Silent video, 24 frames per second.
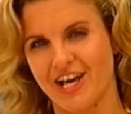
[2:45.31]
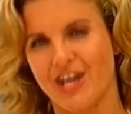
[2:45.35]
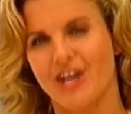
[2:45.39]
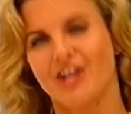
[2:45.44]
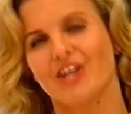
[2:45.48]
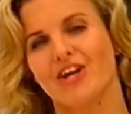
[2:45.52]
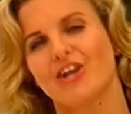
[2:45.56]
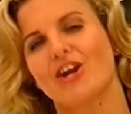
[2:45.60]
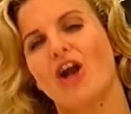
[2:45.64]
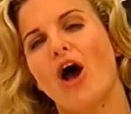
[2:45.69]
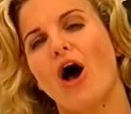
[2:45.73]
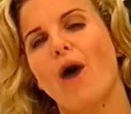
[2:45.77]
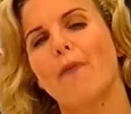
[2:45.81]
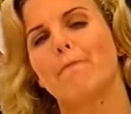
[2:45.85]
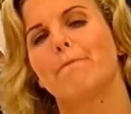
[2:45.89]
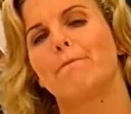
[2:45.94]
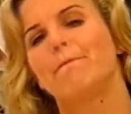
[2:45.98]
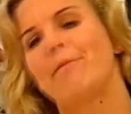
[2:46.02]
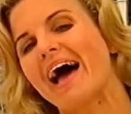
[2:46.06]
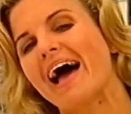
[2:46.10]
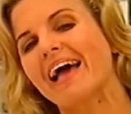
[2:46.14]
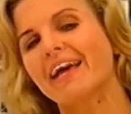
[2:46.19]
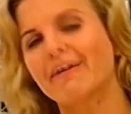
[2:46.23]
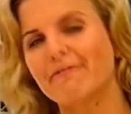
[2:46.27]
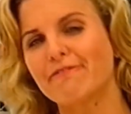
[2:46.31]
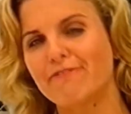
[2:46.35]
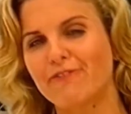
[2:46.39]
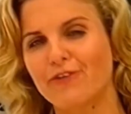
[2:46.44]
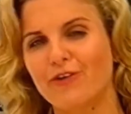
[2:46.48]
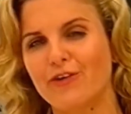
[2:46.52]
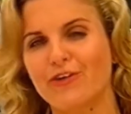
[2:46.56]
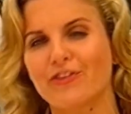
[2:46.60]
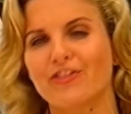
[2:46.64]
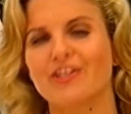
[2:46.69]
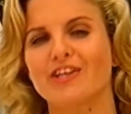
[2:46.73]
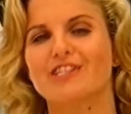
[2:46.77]
You can hop back and
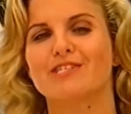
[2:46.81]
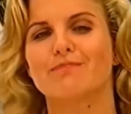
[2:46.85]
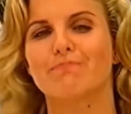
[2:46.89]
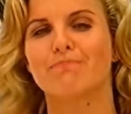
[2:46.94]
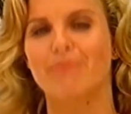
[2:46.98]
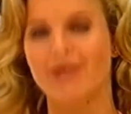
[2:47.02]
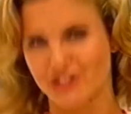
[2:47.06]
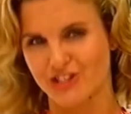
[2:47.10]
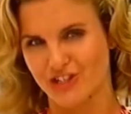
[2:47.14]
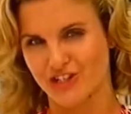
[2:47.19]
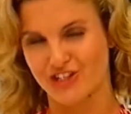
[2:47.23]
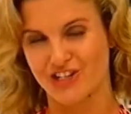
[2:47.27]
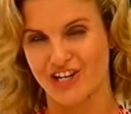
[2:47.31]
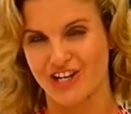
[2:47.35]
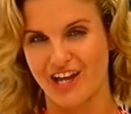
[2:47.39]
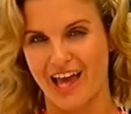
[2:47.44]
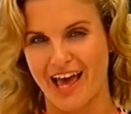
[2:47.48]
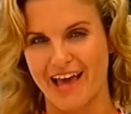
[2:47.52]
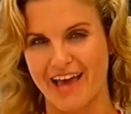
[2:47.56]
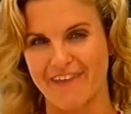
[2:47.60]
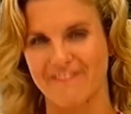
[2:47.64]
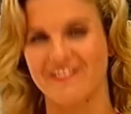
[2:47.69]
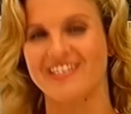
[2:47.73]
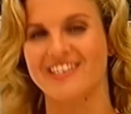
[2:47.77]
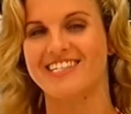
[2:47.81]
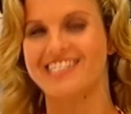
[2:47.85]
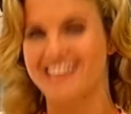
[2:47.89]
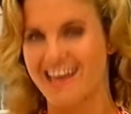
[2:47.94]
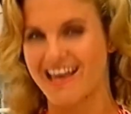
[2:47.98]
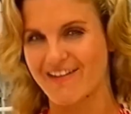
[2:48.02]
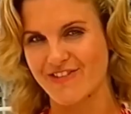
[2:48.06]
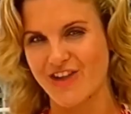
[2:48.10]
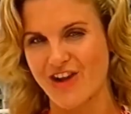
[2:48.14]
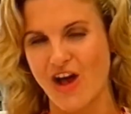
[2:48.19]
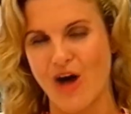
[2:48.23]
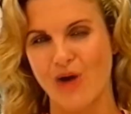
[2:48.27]
forth as much as you like for
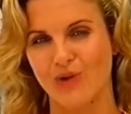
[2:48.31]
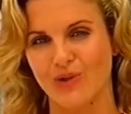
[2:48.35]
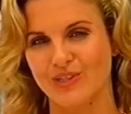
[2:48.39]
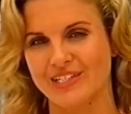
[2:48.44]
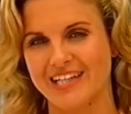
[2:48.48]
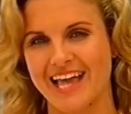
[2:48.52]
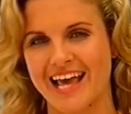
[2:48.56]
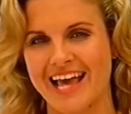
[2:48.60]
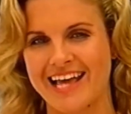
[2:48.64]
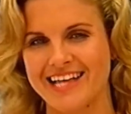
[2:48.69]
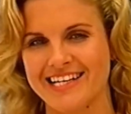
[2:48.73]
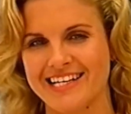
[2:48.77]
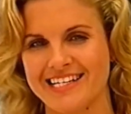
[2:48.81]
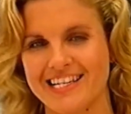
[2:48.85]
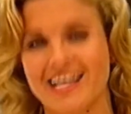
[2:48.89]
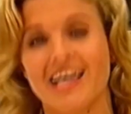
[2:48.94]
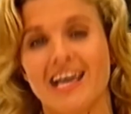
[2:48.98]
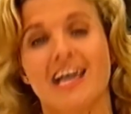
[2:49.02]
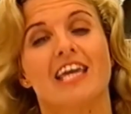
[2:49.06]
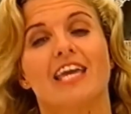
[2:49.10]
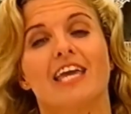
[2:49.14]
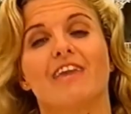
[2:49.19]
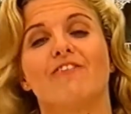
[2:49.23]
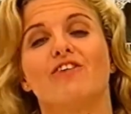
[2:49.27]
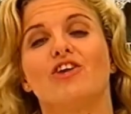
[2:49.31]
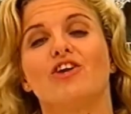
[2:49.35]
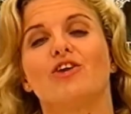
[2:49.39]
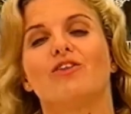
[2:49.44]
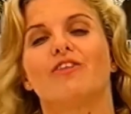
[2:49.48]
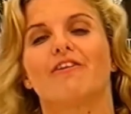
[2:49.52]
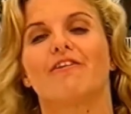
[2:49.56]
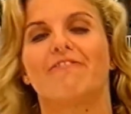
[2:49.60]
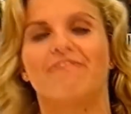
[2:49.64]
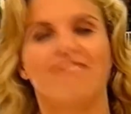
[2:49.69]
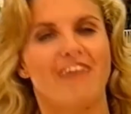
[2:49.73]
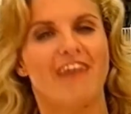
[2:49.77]
seven whole days, giving you
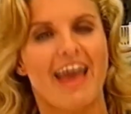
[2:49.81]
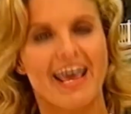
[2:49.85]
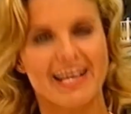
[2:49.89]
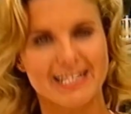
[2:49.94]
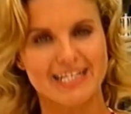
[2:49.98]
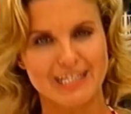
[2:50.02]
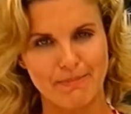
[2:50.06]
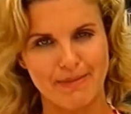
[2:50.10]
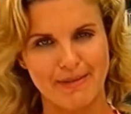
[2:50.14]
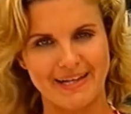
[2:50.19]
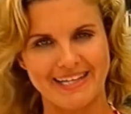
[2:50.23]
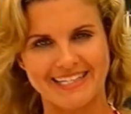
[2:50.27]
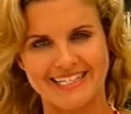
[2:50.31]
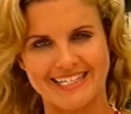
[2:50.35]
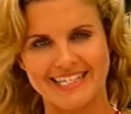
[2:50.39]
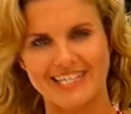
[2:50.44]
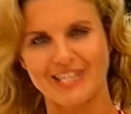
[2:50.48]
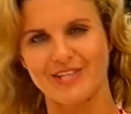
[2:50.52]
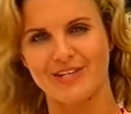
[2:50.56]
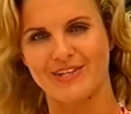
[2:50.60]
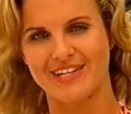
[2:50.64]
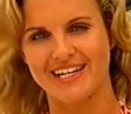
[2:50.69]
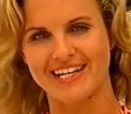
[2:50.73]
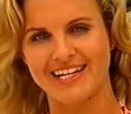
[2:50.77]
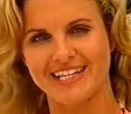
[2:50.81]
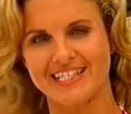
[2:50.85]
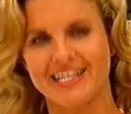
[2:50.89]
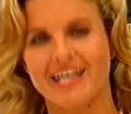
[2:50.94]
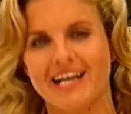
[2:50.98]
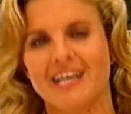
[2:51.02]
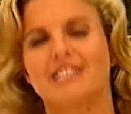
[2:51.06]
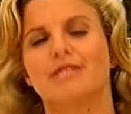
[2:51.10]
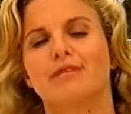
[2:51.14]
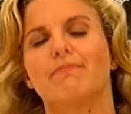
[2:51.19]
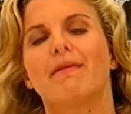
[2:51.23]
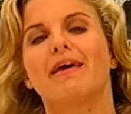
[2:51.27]
the flexibility you need
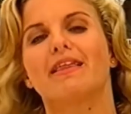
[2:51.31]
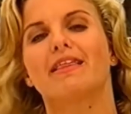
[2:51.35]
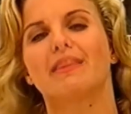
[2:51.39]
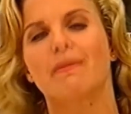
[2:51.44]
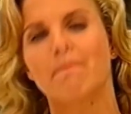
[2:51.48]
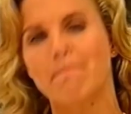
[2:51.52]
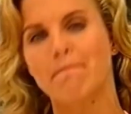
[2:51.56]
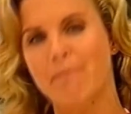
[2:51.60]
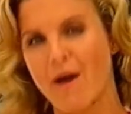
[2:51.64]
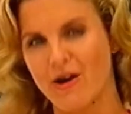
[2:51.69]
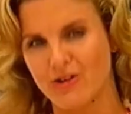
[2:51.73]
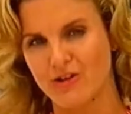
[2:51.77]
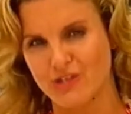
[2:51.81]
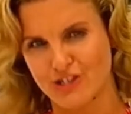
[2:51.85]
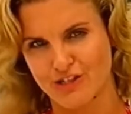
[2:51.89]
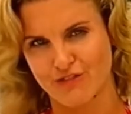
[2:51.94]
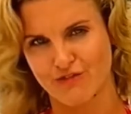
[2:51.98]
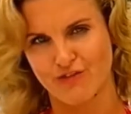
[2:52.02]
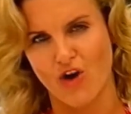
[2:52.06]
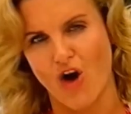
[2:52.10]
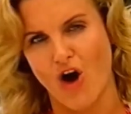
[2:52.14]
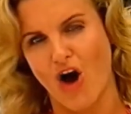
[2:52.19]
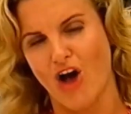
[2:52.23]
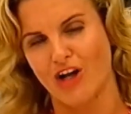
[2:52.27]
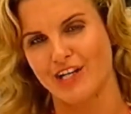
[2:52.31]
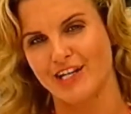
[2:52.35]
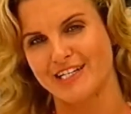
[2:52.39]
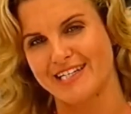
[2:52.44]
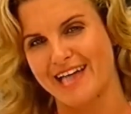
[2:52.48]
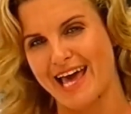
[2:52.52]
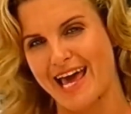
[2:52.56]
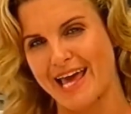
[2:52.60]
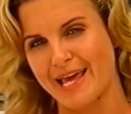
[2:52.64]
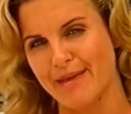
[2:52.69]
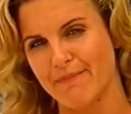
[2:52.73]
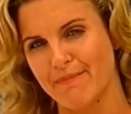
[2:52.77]
to make the most of your
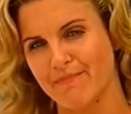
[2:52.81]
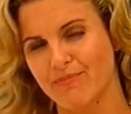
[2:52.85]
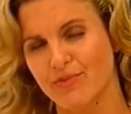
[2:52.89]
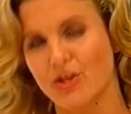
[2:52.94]
holiday.